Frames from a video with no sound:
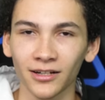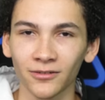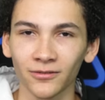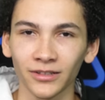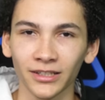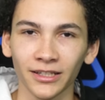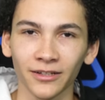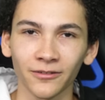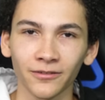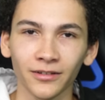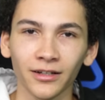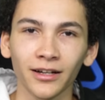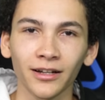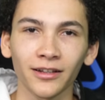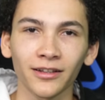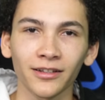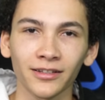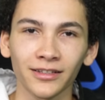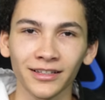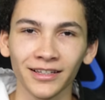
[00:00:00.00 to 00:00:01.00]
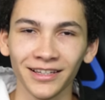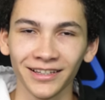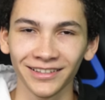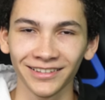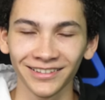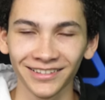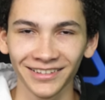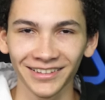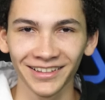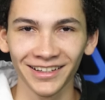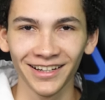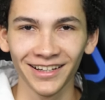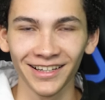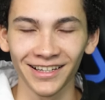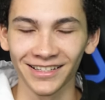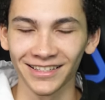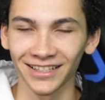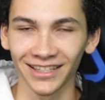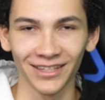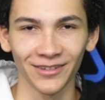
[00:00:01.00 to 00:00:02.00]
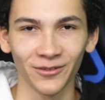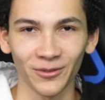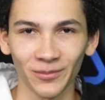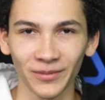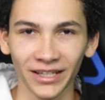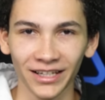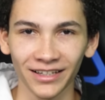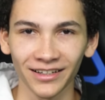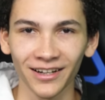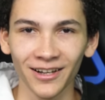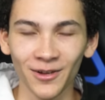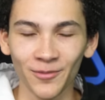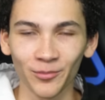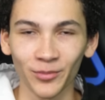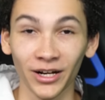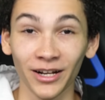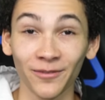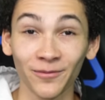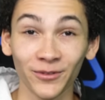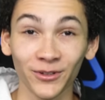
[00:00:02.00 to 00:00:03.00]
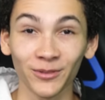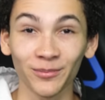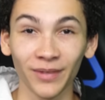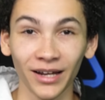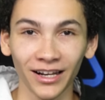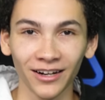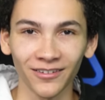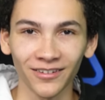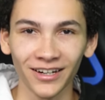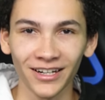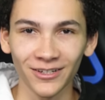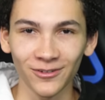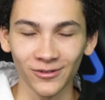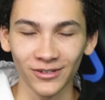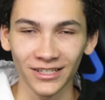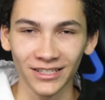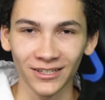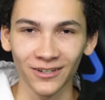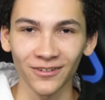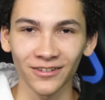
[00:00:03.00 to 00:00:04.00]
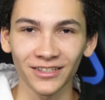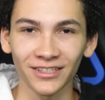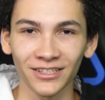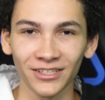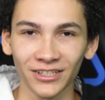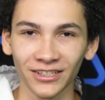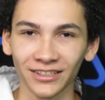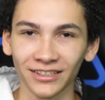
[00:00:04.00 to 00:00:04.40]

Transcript: out I don't really own anything aside from that. But I filled my garage with just all this